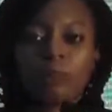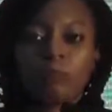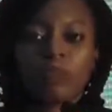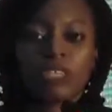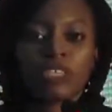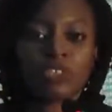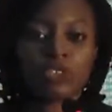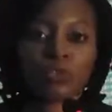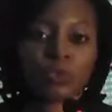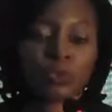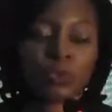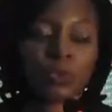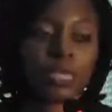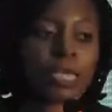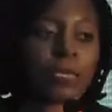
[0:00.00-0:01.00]
please
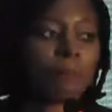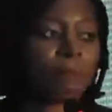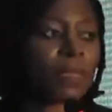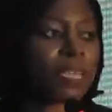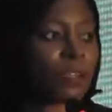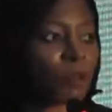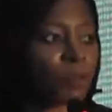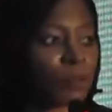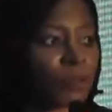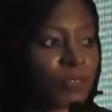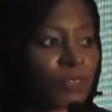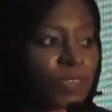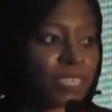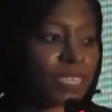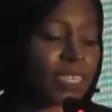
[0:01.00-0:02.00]
know it may not be
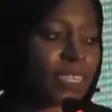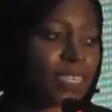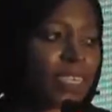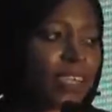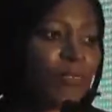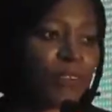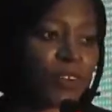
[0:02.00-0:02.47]
ready